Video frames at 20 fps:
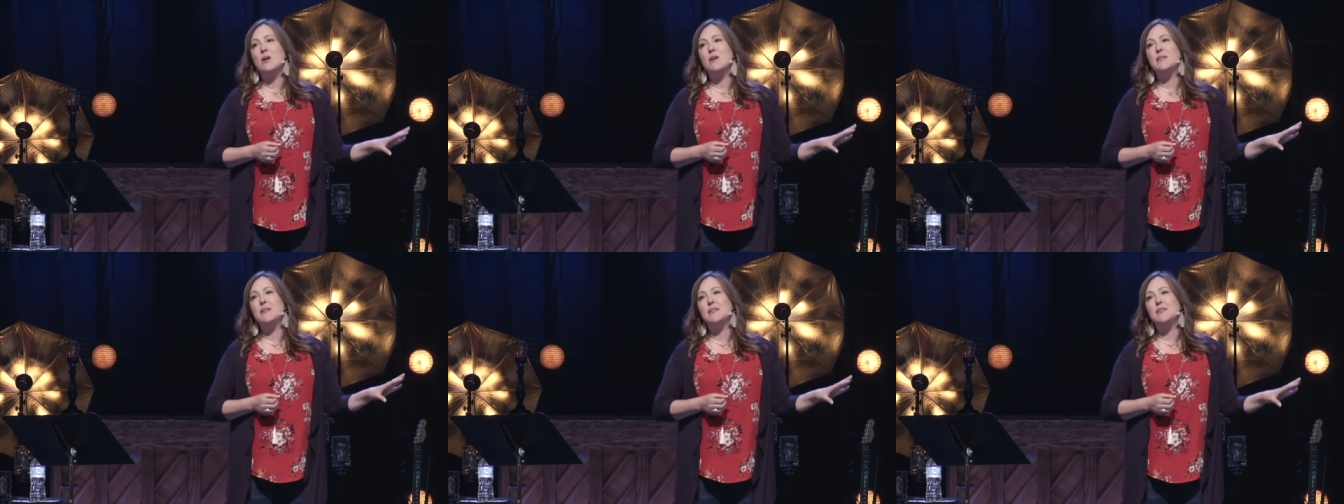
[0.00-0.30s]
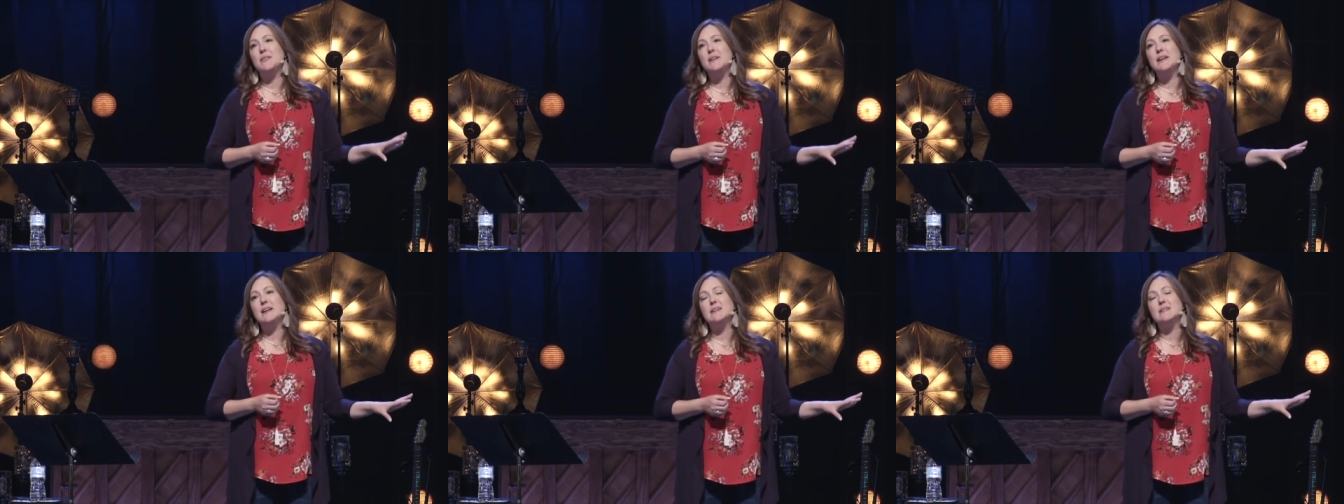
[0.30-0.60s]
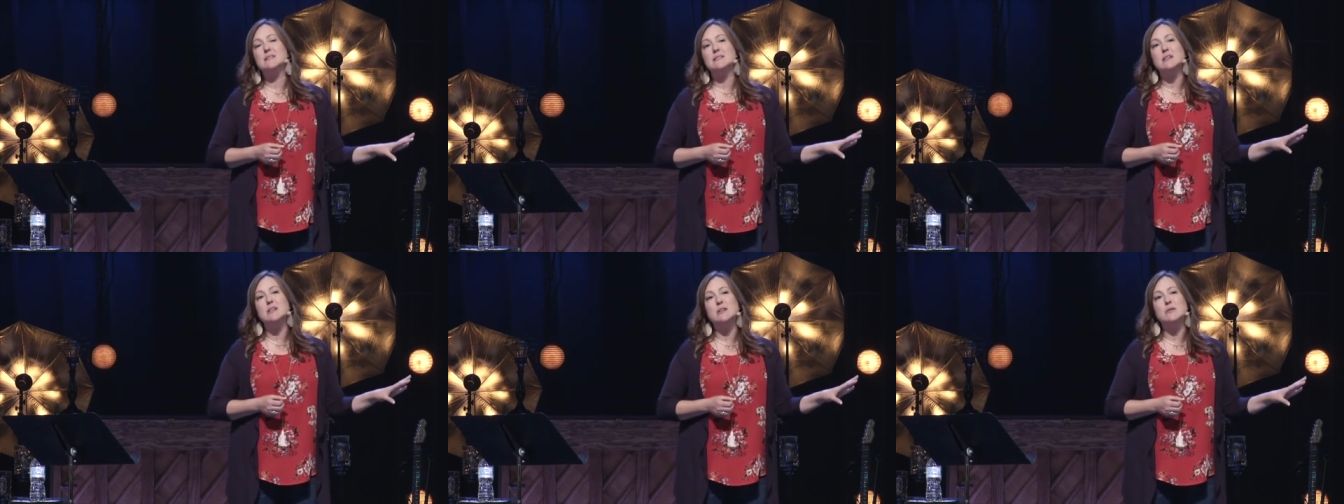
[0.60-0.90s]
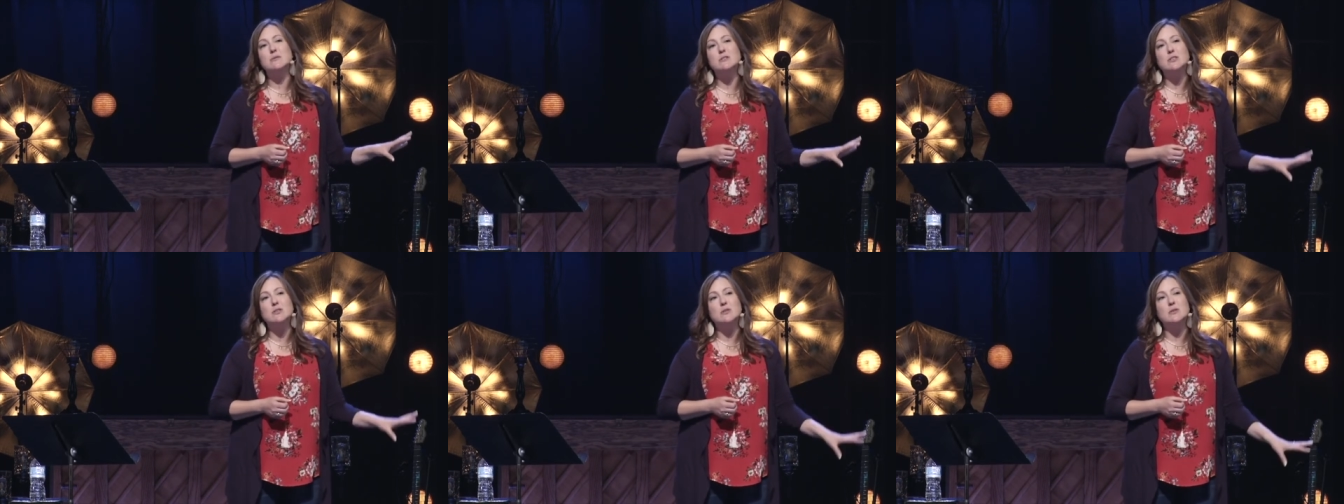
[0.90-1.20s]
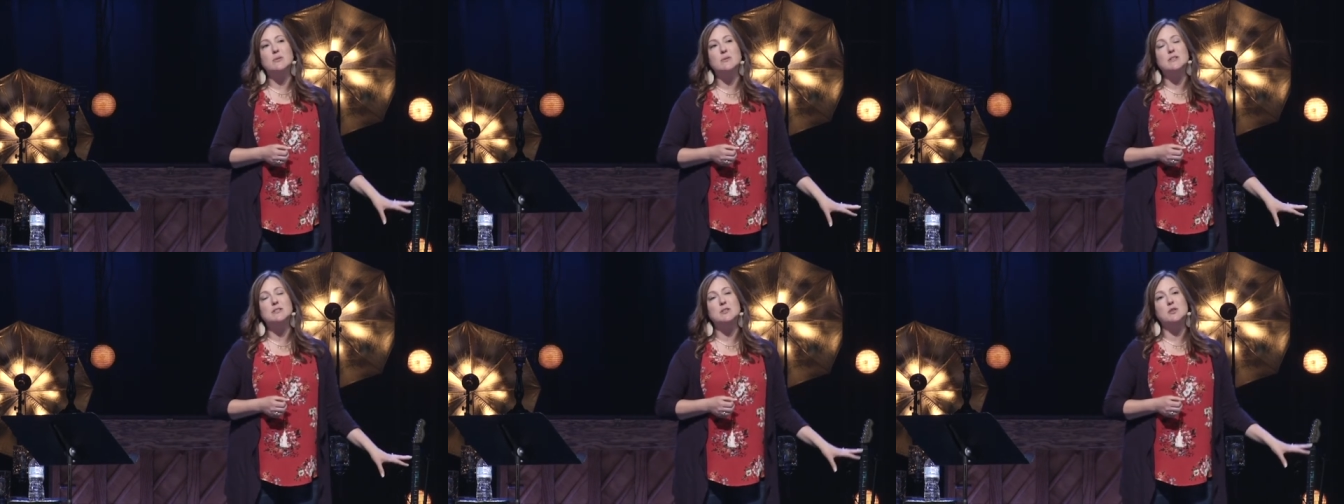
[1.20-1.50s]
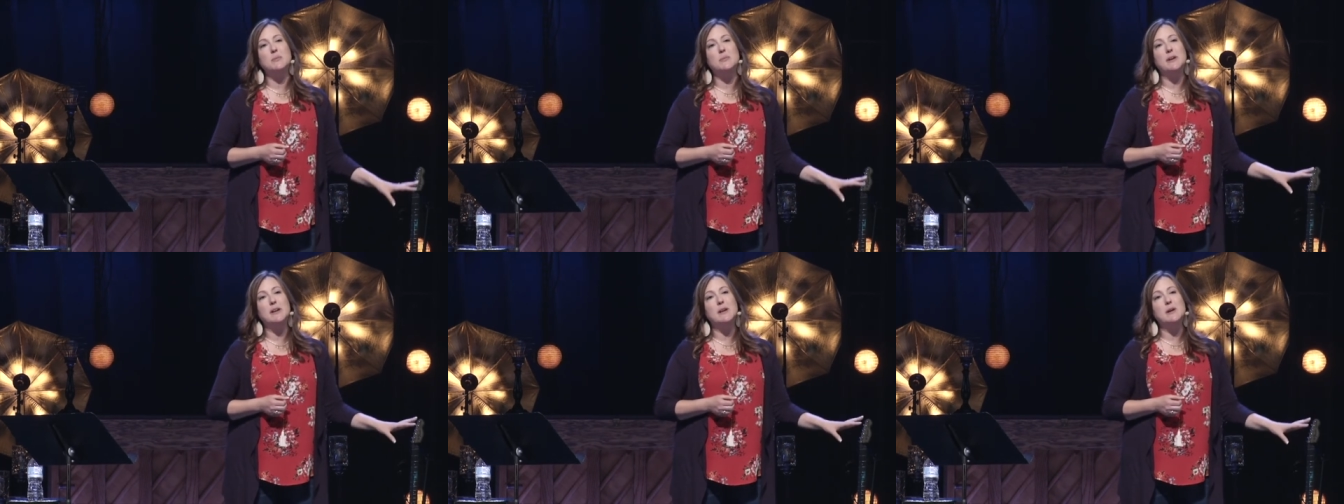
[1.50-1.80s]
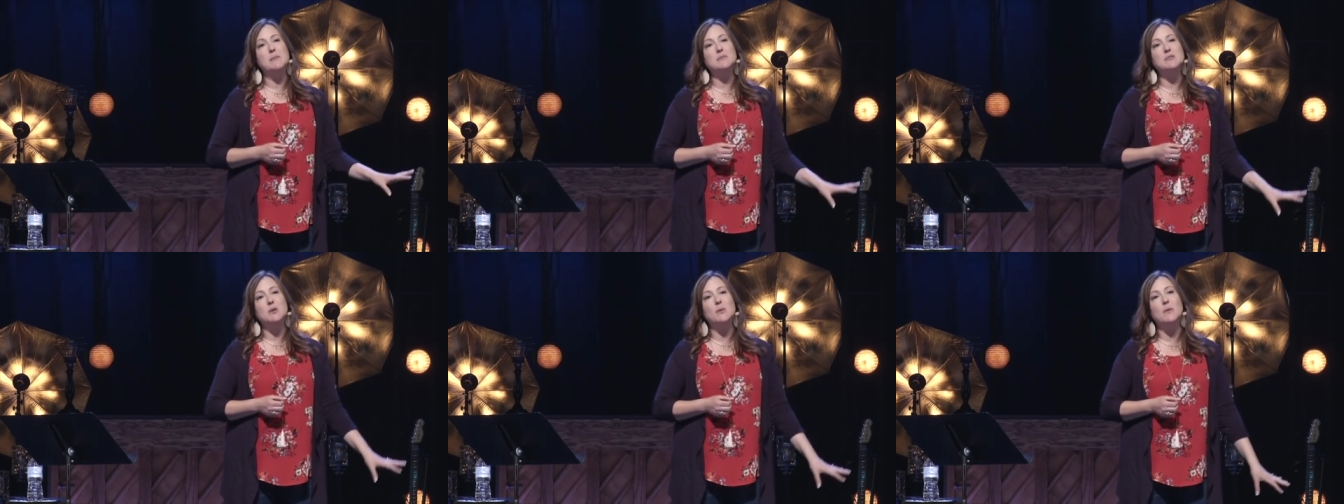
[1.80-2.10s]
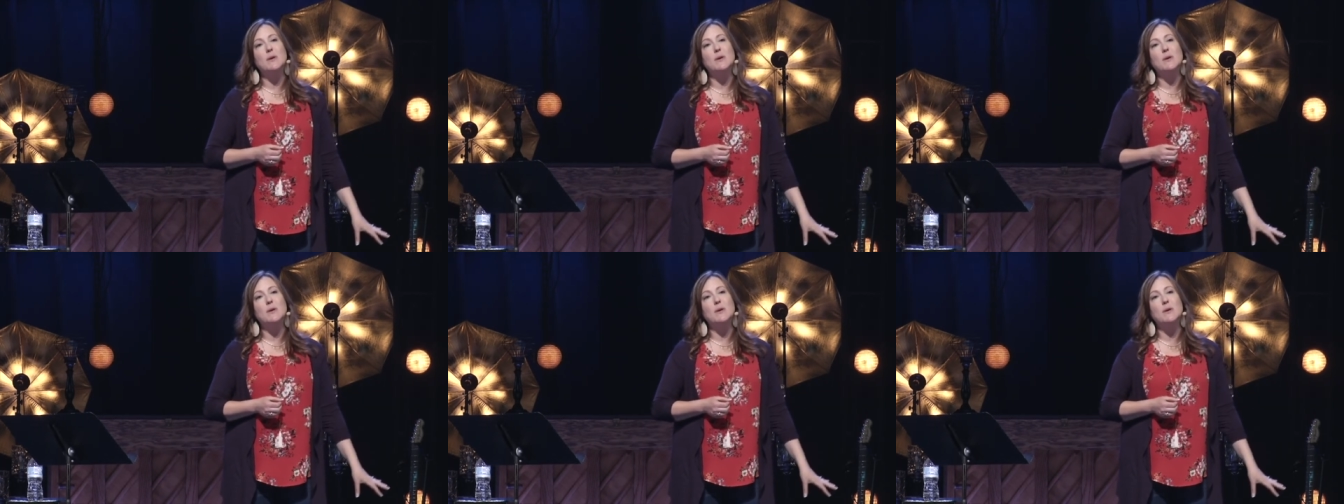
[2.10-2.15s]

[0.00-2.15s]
all the things that you do, as you pick up